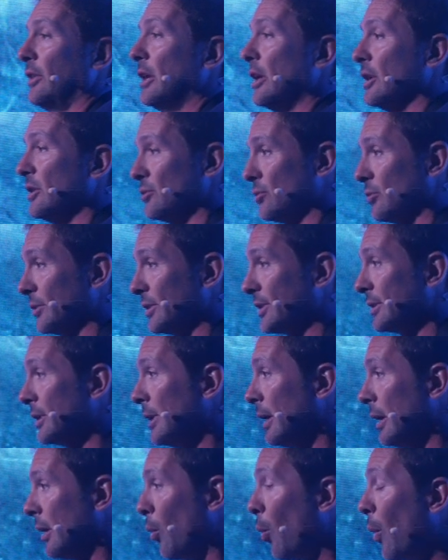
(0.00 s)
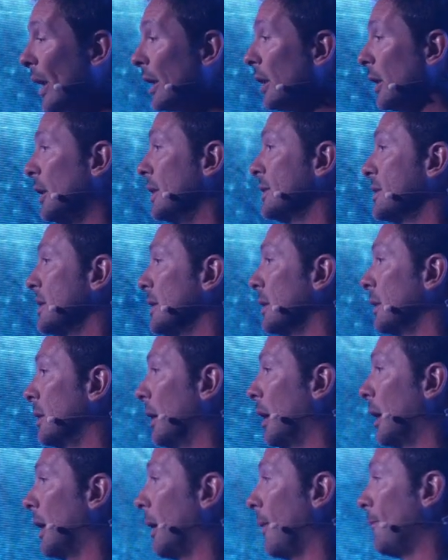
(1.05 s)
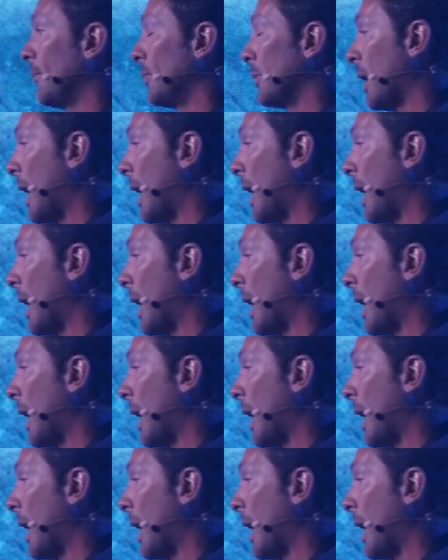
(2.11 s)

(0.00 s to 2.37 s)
the Azores. Whale hunting um,